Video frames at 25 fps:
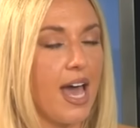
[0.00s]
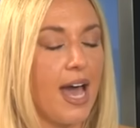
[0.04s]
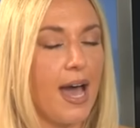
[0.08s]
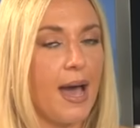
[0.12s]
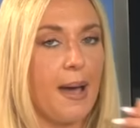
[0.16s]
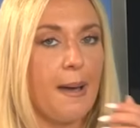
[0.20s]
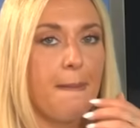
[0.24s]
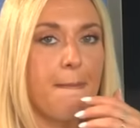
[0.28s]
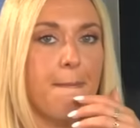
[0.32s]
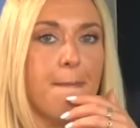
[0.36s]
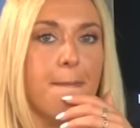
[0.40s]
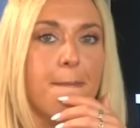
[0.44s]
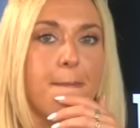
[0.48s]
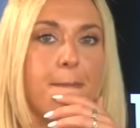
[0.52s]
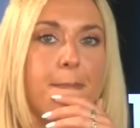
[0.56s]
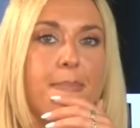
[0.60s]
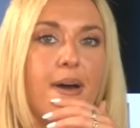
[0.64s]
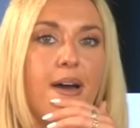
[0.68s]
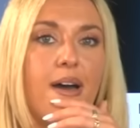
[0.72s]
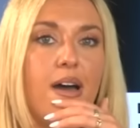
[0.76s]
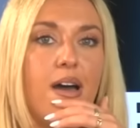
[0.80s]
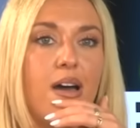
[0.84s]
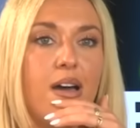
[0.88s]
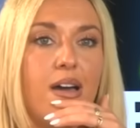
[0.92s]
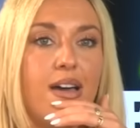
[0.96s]

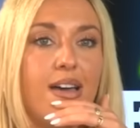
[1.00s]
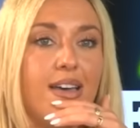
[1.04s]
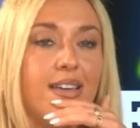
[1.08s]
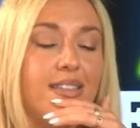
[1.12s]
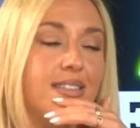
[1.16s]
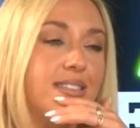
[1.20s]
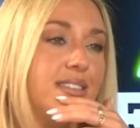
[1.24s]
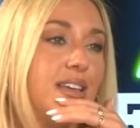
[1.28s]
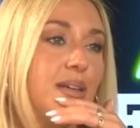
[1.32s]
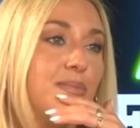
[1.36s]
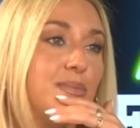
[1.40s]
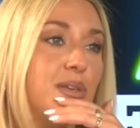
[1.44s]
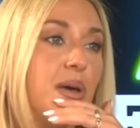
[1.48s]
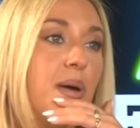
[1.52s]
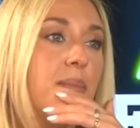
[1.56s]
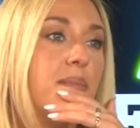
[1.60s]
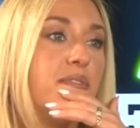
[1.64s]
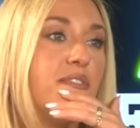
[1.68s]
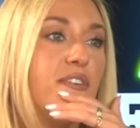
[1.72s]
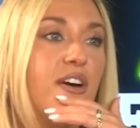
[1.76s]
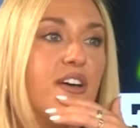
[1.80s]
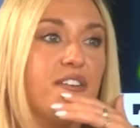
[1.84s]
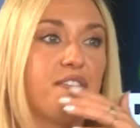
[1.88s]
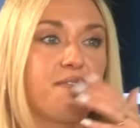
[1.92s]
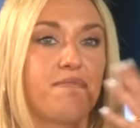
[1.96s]
But at the same time,
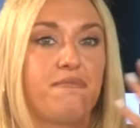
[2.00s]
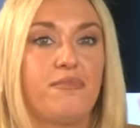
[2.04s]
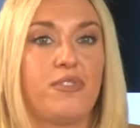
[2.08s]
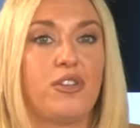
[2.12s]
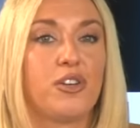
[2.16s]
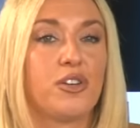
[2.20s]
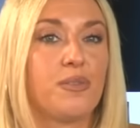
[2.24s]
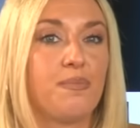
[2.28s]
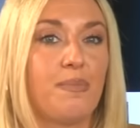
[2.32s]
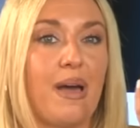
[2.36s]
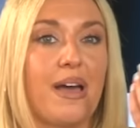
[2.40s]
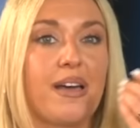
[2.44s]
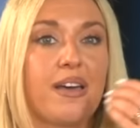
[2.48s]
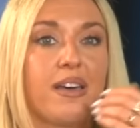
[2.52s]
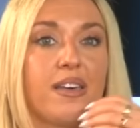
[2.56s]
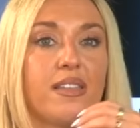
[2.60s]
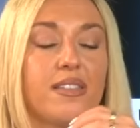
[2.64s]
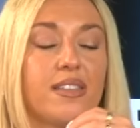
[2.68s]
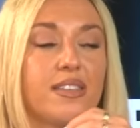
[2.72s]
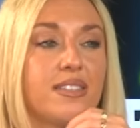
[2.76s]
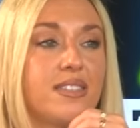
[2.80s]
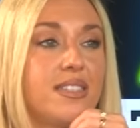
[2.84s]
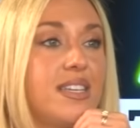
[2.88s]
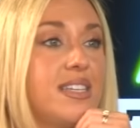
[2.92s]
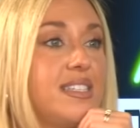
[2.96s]
if I look back at
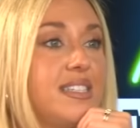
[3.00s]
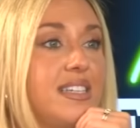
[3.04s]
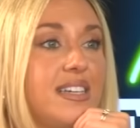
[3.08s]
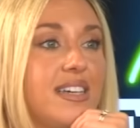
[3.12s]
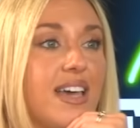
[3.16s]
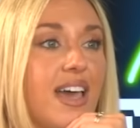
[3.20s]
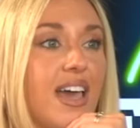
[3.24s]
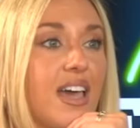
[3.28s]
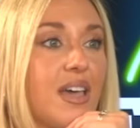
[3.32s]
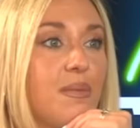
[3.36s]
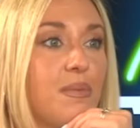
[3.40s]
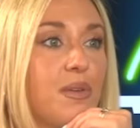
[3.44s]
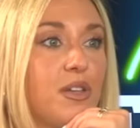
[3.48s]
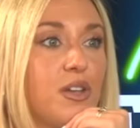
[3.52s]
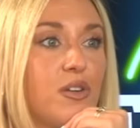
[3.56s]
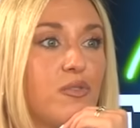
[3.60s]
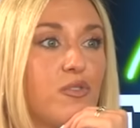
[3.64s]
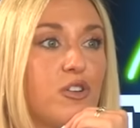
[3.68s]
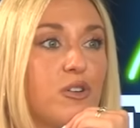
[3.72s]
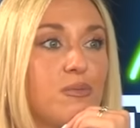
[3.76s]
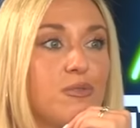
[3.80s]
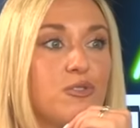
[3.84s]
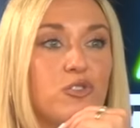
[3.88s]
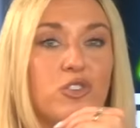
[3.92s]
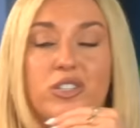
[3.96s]
the City game, you know,
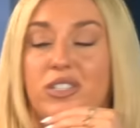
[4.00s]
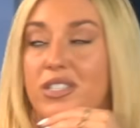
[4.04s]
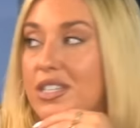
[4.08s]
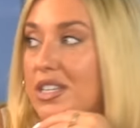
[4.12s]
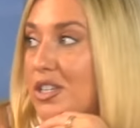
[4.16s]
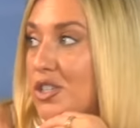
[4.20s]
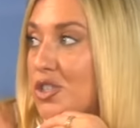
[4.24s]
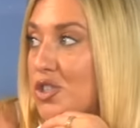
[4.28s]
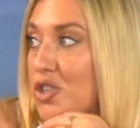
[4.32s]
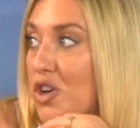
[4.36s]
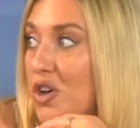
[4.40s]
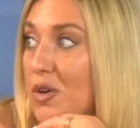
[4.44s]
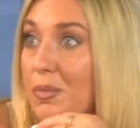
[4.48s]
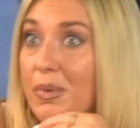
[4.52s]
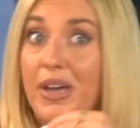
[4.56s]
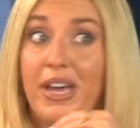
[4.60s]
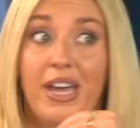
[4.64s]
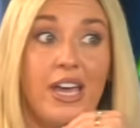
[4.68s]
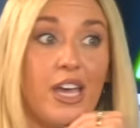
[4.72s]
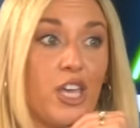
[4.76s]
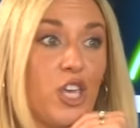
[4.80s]
Real Madrid did a job.